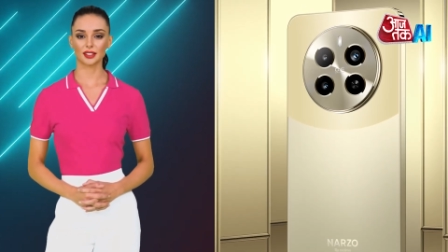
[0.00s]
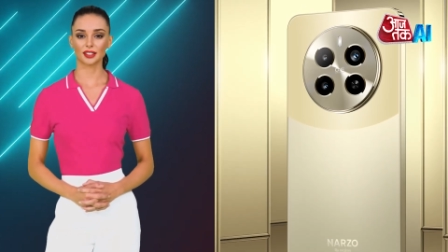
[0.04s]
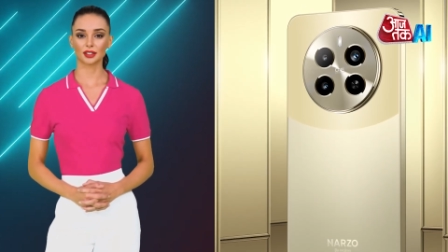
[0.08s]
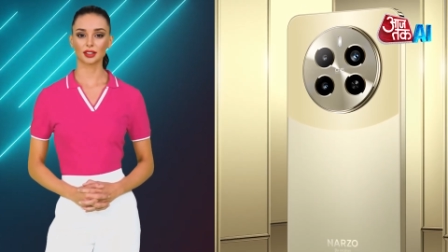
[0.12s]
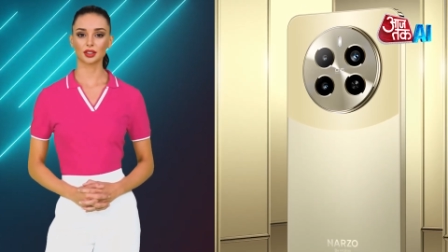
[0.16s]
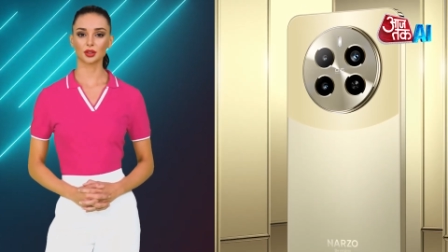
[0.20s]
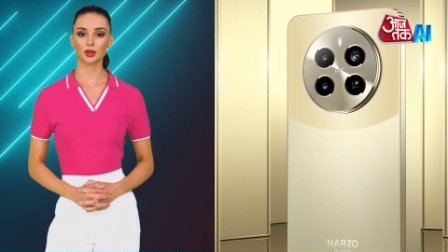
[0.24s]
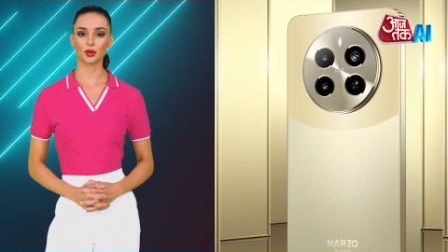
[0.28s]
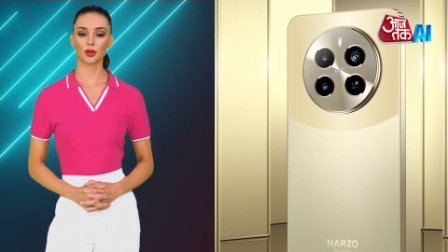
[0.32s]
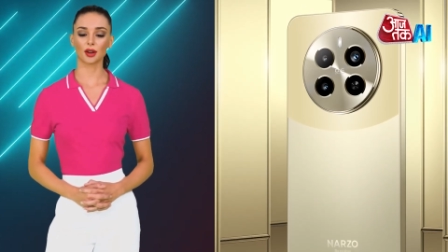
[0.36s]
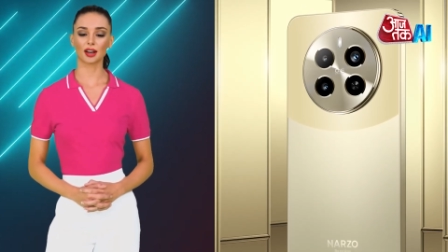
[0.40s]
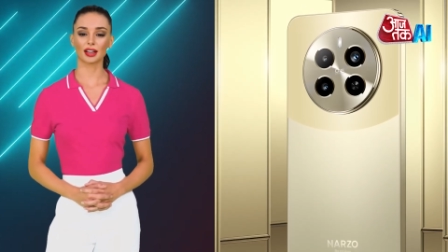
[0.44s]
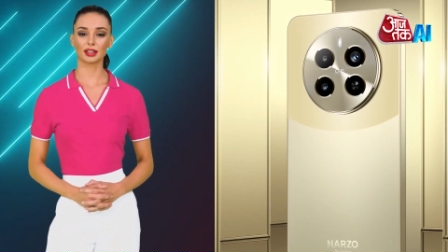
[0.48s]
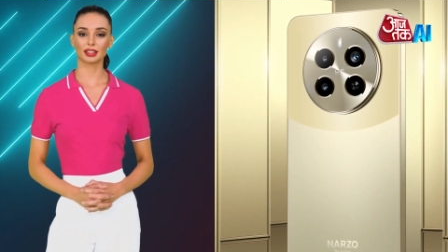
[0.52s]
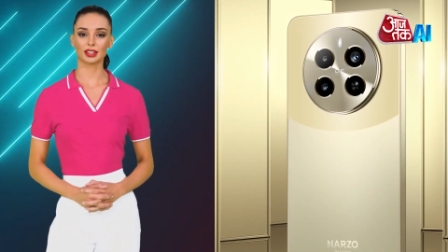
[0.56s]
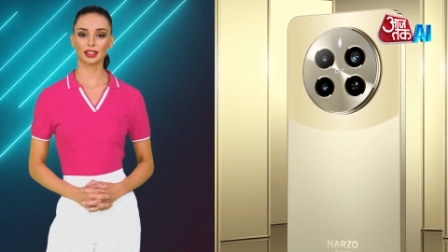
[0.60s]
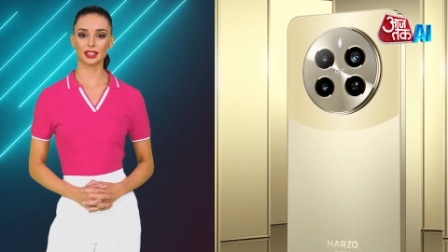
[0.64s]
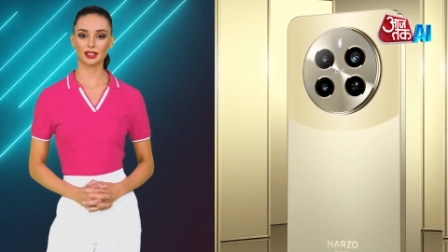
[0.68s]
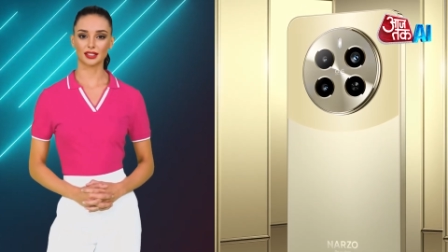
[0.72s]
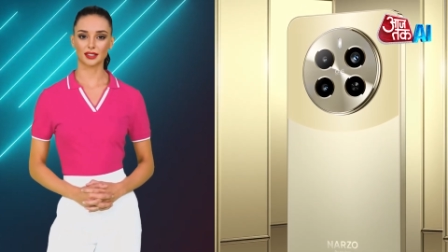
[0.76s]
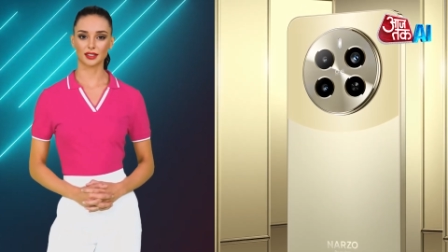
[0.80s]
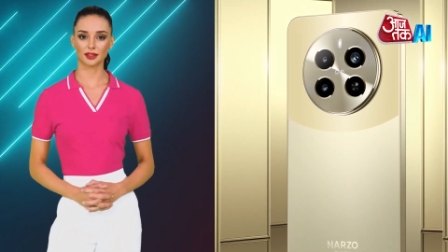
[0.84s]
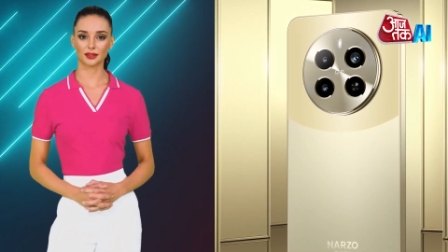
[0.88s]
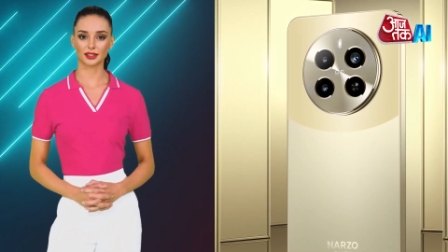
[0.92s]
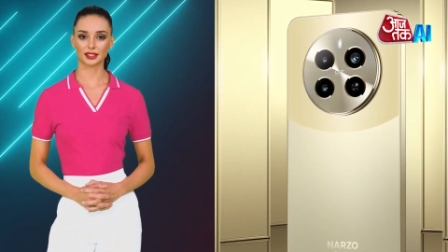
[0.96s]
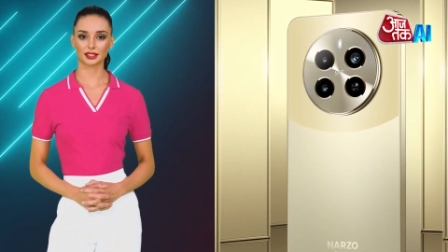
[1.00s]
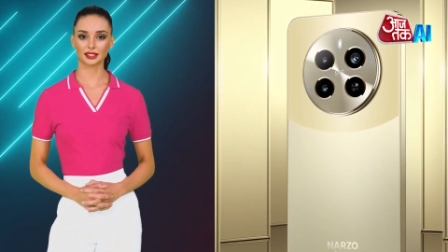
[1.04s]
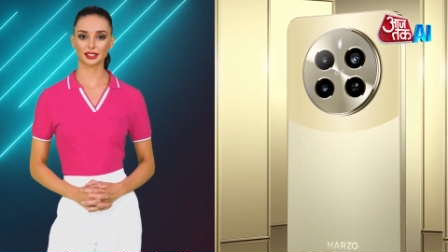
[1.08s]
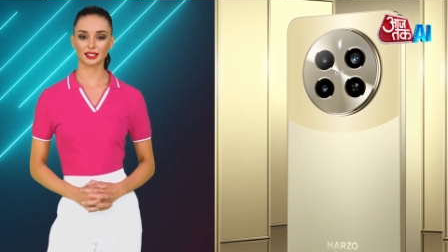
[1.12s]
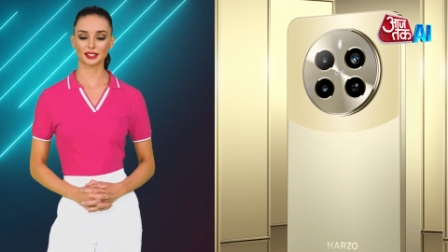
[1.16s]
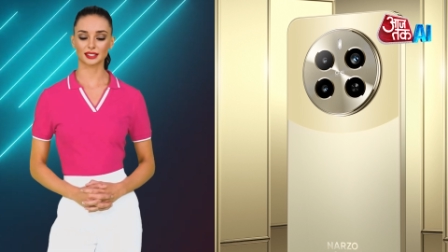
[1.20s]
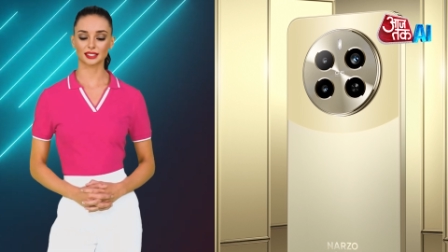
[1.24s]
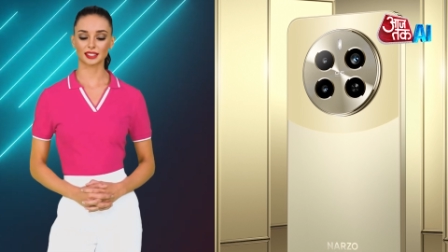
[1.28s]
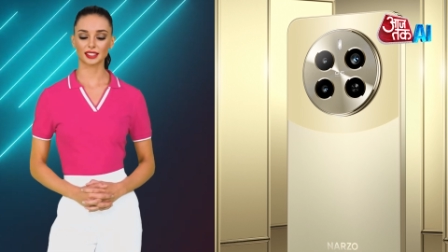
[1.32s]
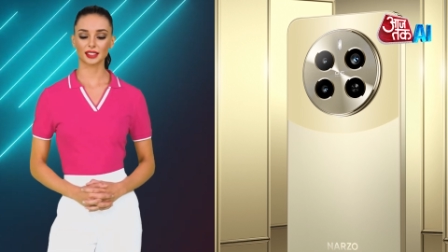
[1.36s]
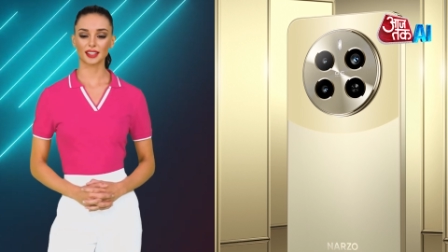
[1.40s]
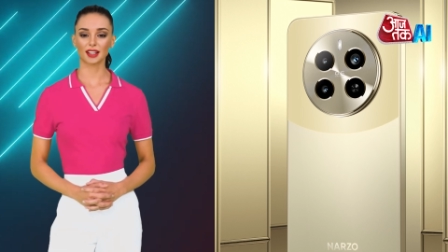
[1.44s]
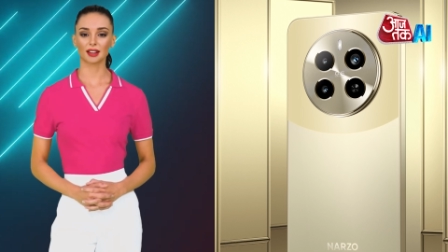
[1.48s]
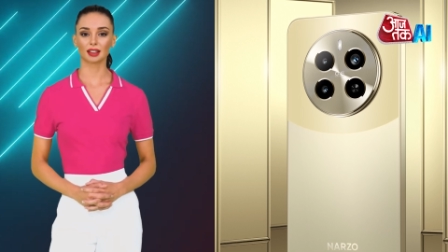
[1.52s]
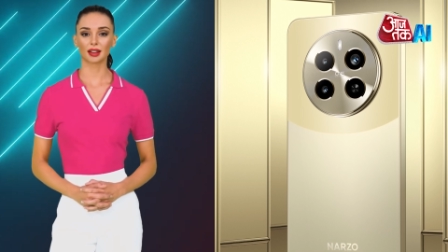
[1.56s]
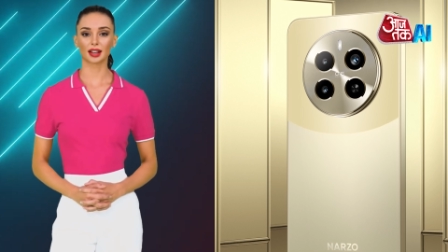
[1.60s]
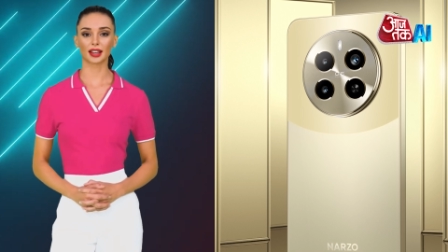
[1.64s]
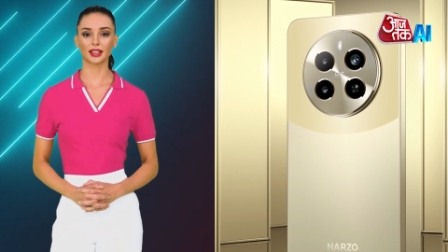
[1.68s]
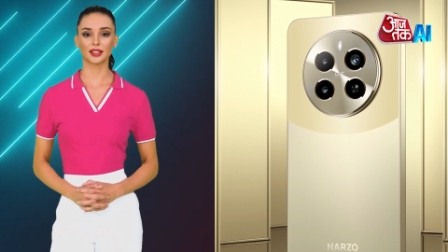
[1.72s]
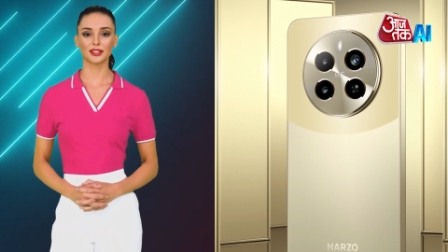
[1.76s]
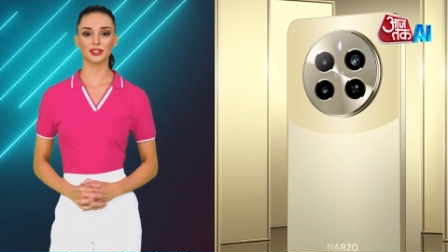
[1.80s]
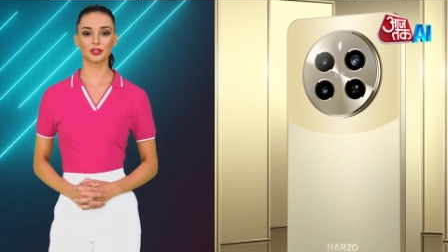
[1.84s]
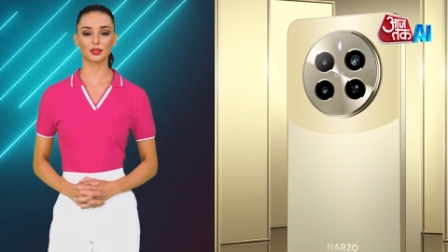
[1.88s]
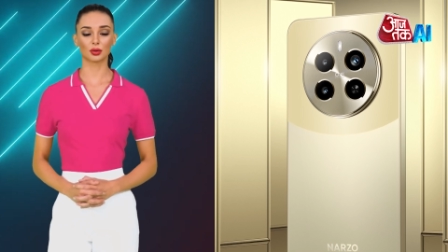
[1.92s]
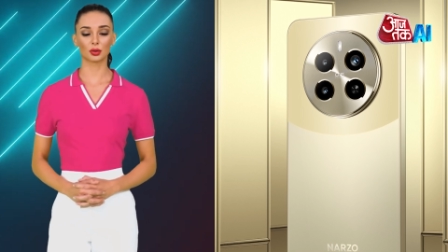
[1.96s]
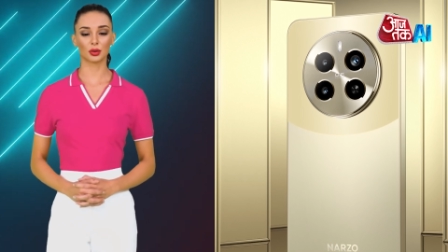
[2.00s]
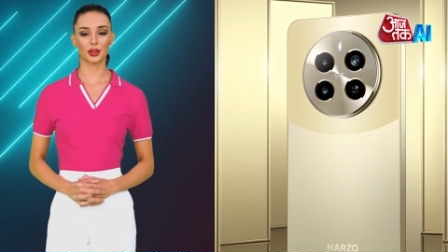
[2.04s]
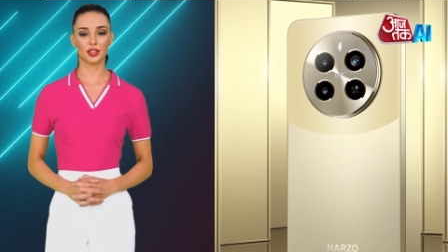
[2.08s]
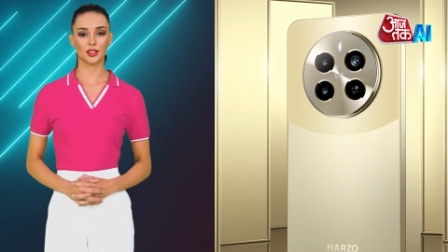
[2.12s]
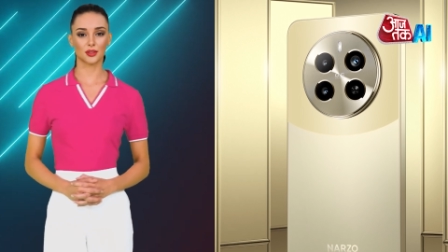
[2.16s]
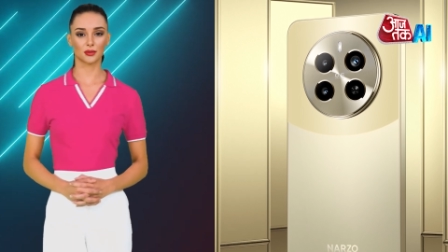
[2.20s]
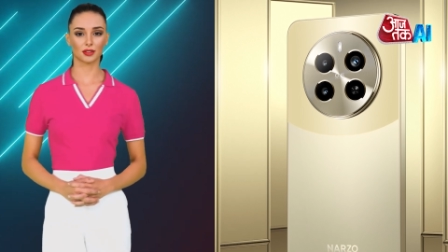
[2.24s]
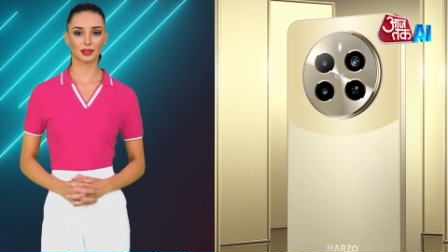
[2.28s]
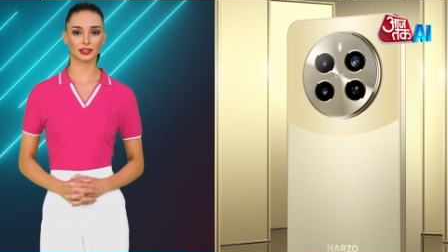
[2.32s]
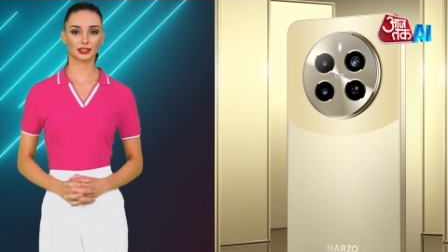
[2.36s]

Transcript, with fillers: on the 256GB storage